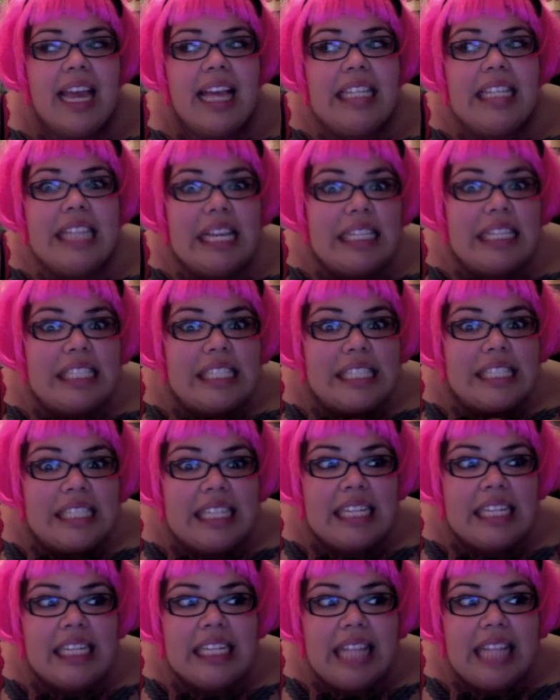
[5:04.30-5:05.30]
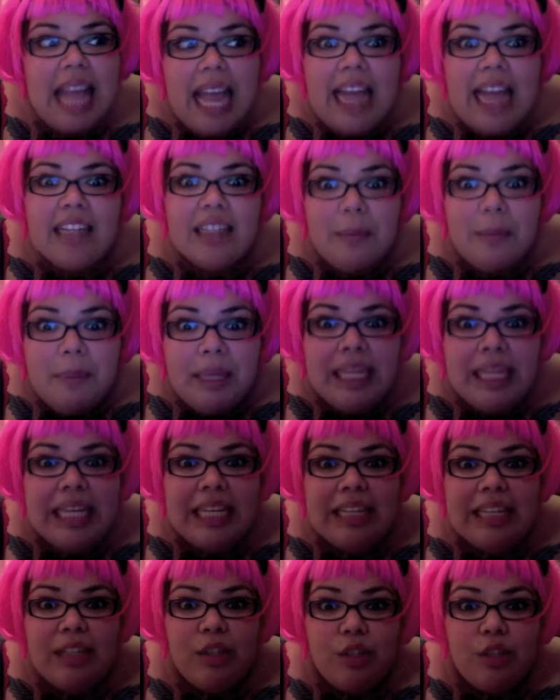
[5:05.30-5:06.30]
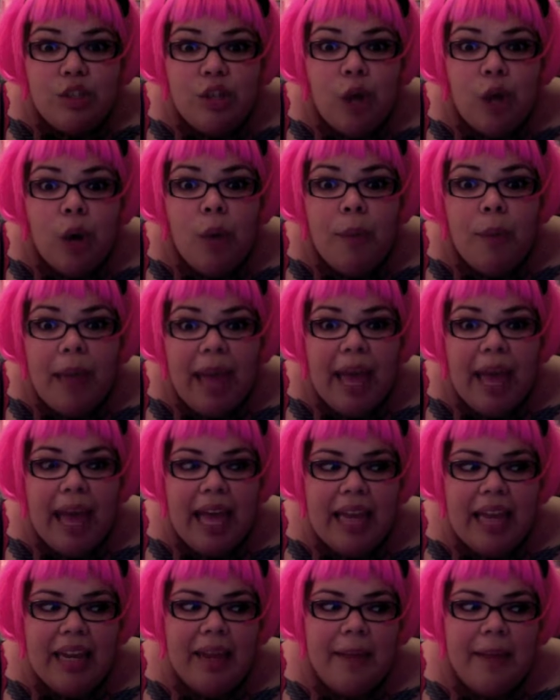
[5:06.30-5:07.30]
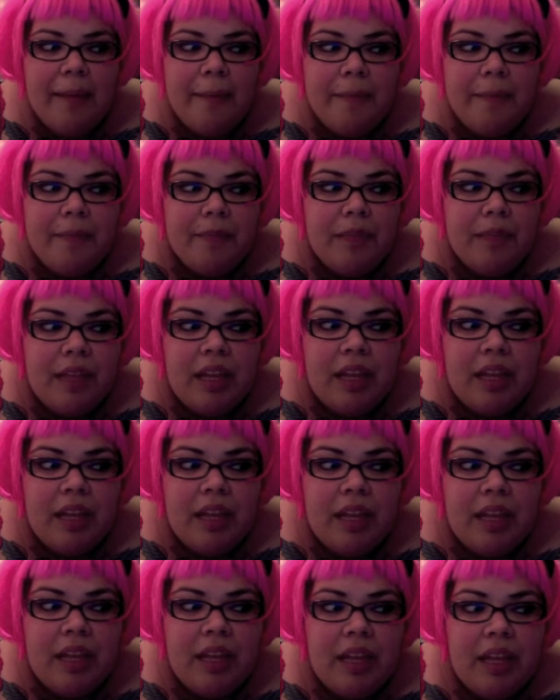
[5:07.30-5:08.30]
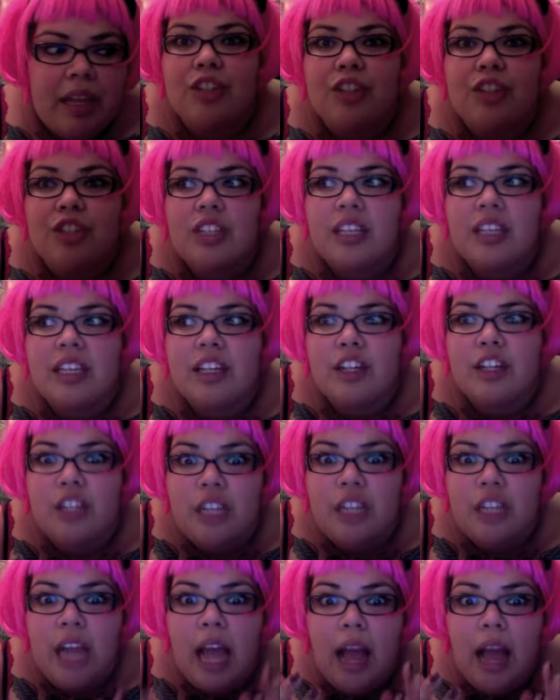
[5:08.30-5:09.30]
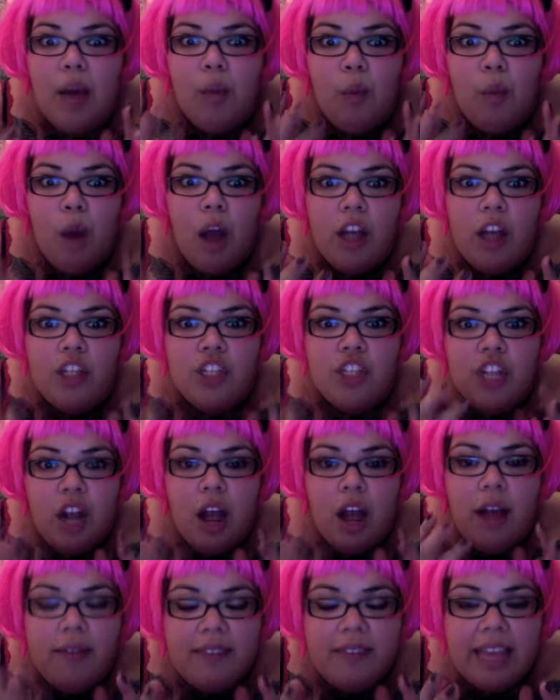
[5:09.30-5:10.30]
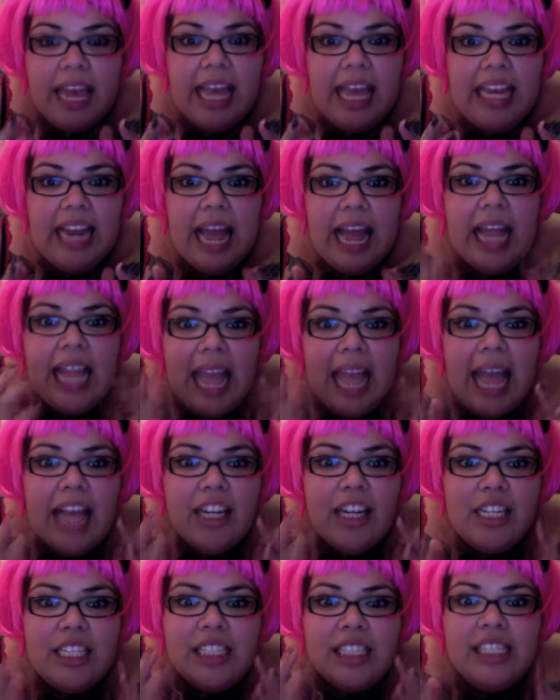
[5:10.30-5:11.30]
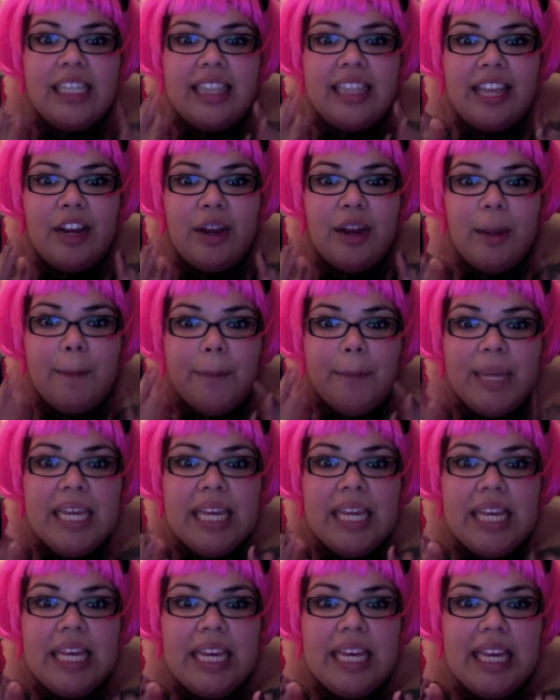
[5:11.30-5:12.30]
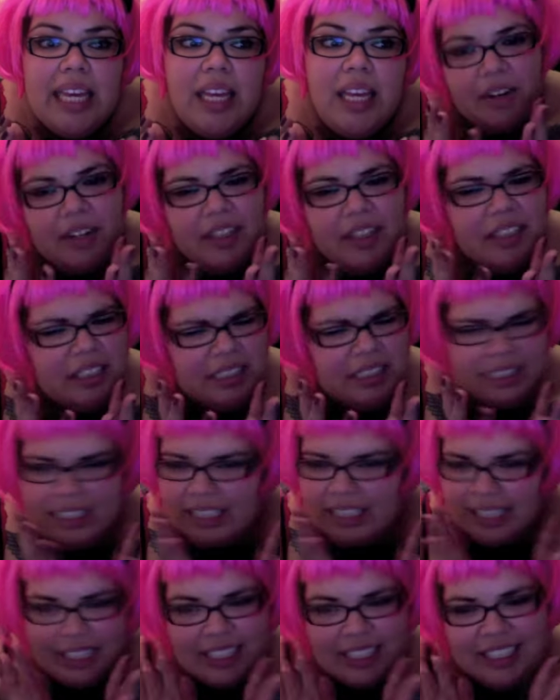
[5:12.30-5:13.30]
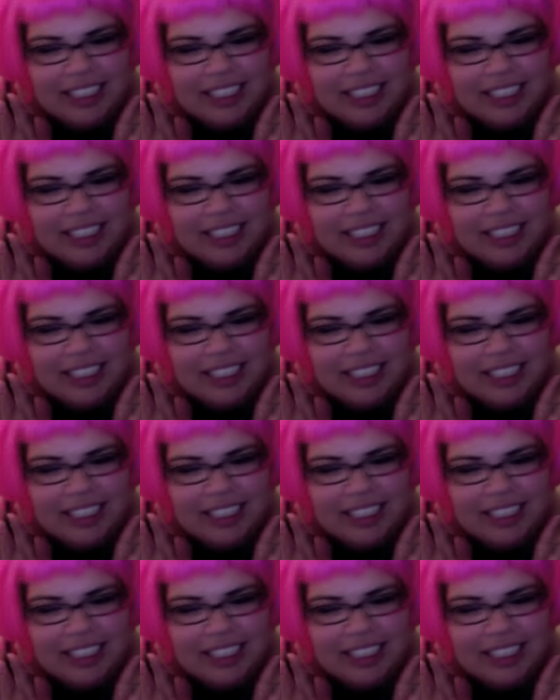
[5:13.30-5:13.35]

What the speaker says: is I still had to pee so bad. I actually could not wash it off yet. I had to sit there and pee. Ugh.